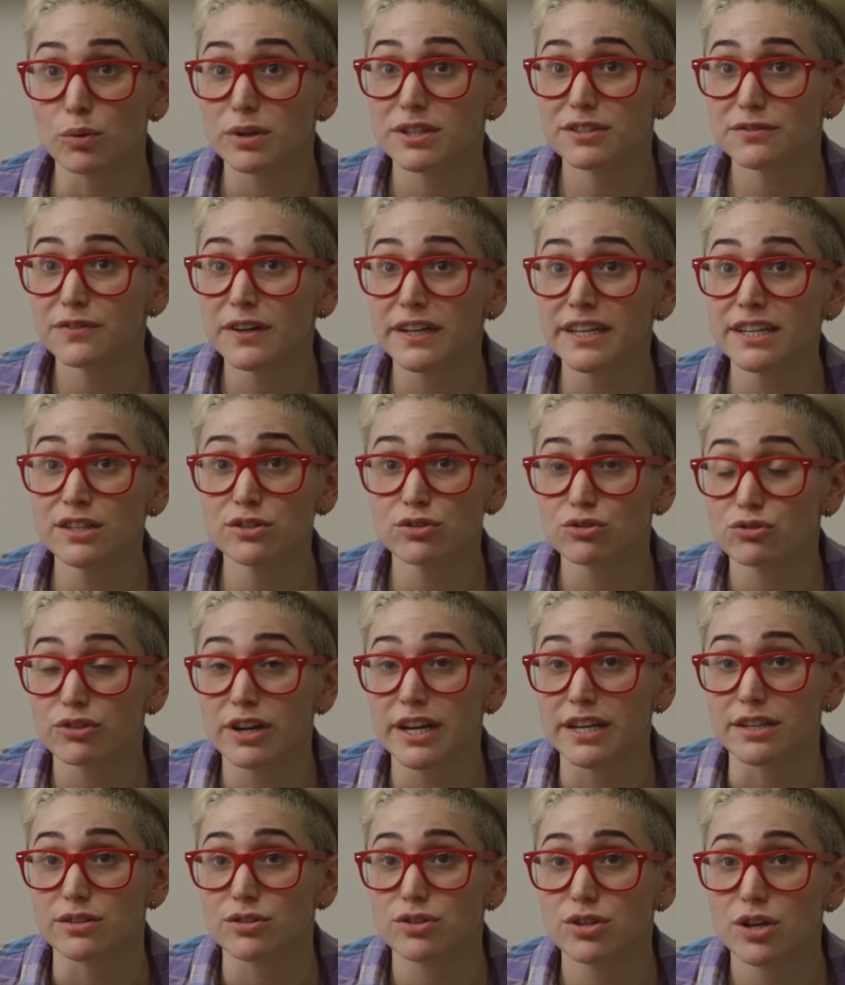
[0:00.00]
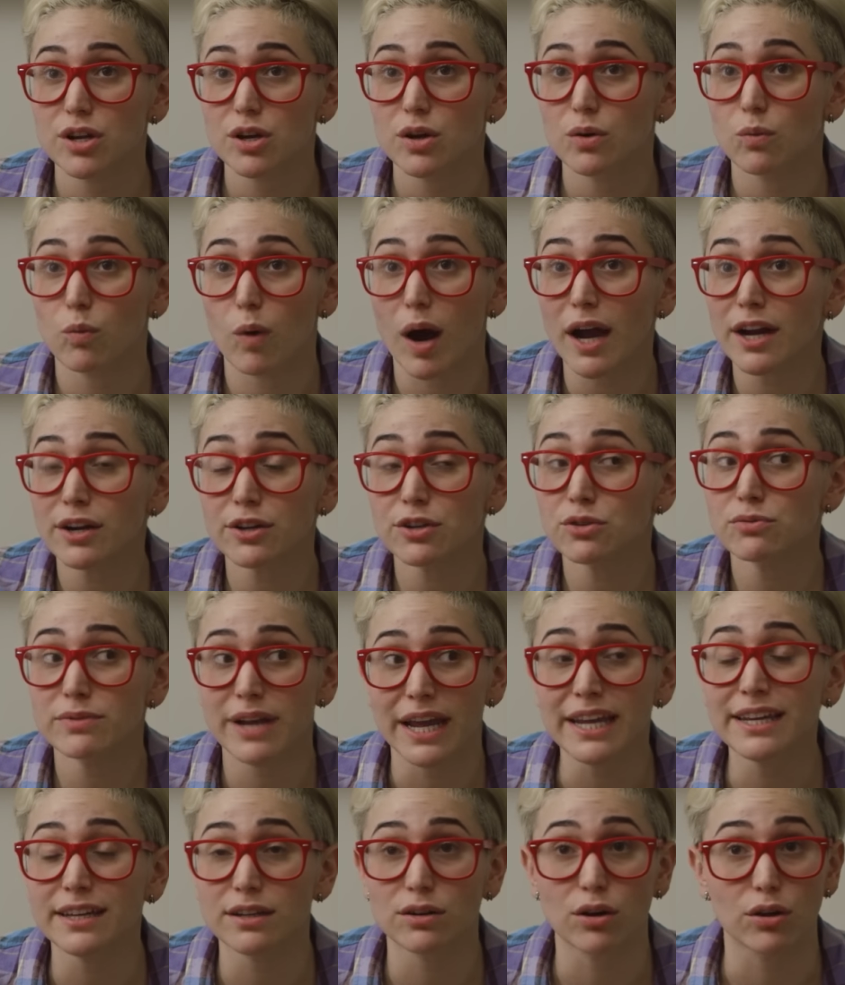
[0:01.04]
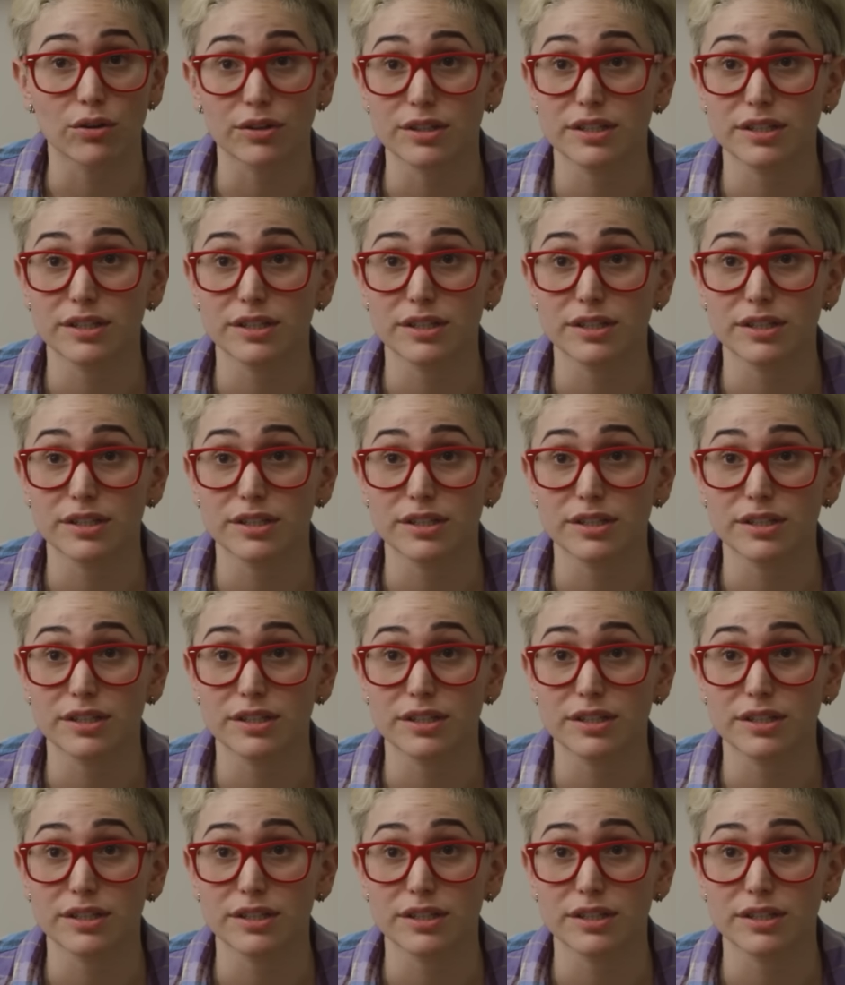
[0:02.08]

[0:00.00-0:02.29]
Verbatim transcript: it's fucking strange. Why are you naked all the